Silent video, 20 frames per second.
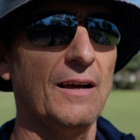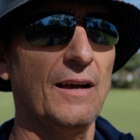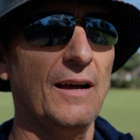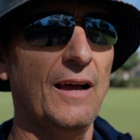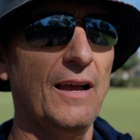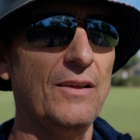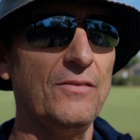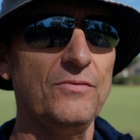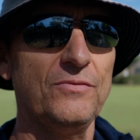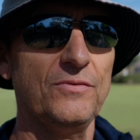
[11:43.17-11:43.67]

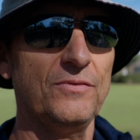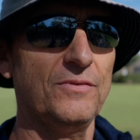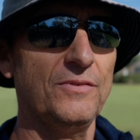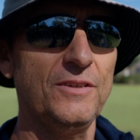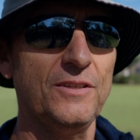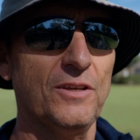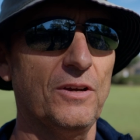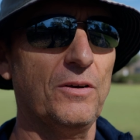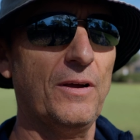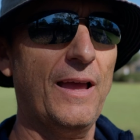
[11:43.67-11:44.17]

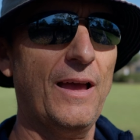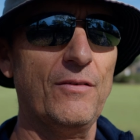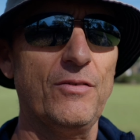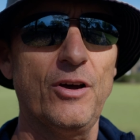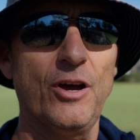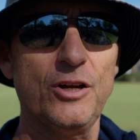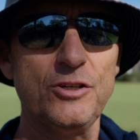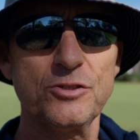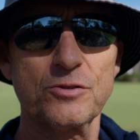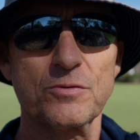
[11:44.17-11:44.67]
Have
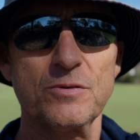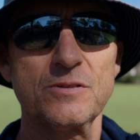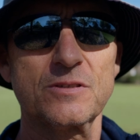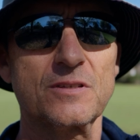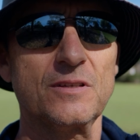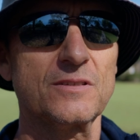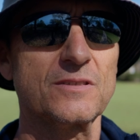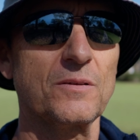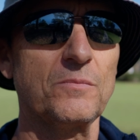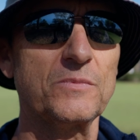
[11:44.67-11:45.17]

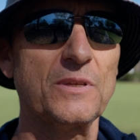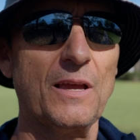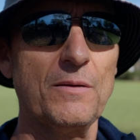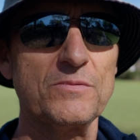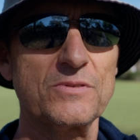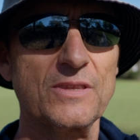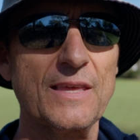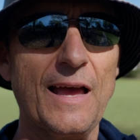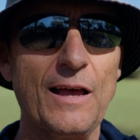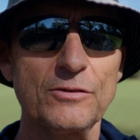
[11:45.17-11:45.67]
hundreds,
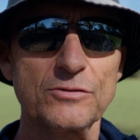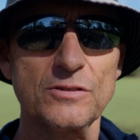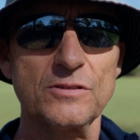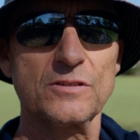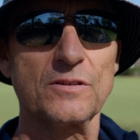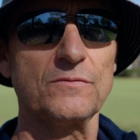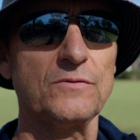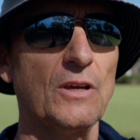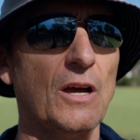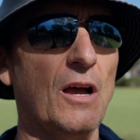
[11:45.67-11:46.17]
sometimes
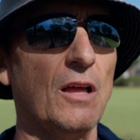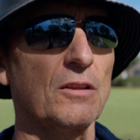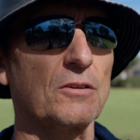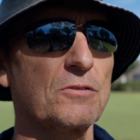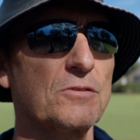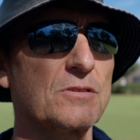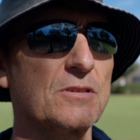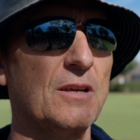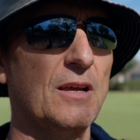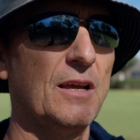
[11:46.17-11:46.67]
thousands of
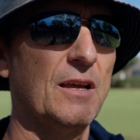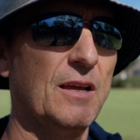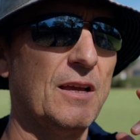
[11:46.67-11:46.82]
dollars